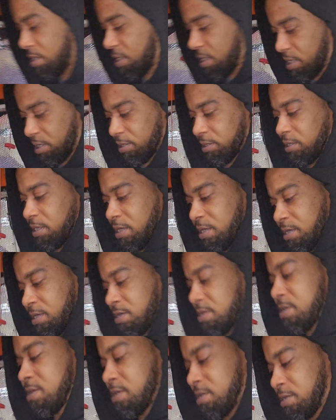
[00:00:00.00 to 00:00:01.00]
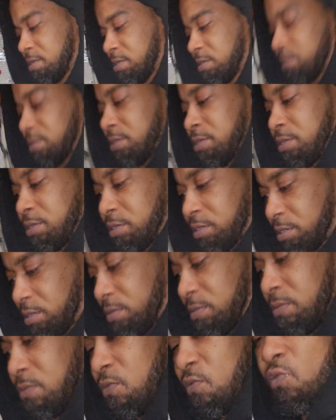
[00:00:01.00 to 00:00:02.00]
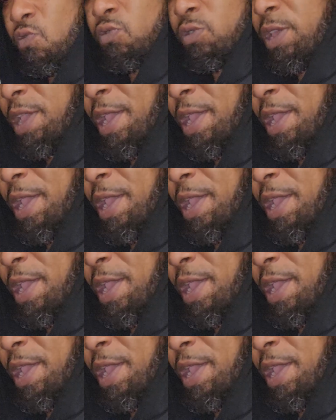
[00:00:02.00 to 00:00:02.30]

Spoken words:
Like I said, ruled